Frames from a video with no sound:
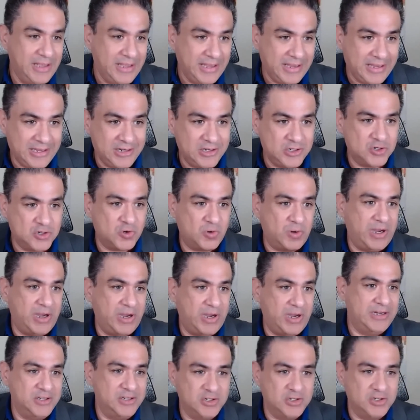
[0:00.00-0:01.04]
in
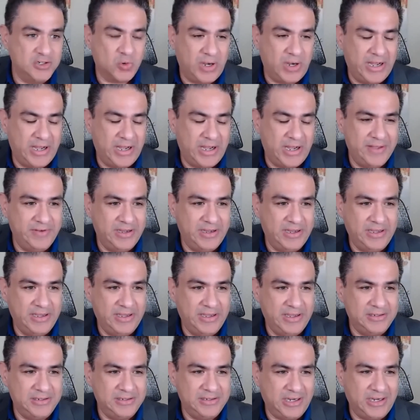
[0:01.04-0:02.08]
trying to drive
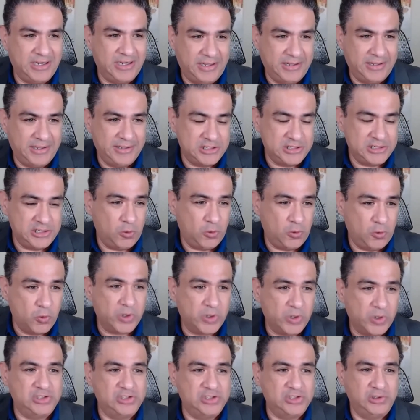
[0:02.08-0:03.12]
a technology or a
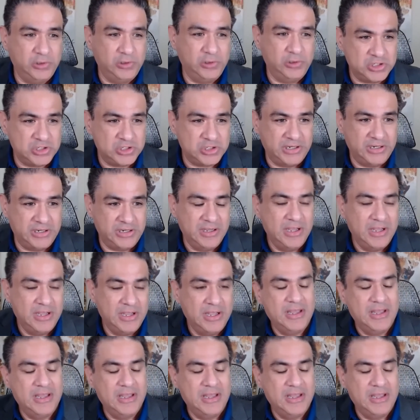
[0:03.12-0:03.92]
solution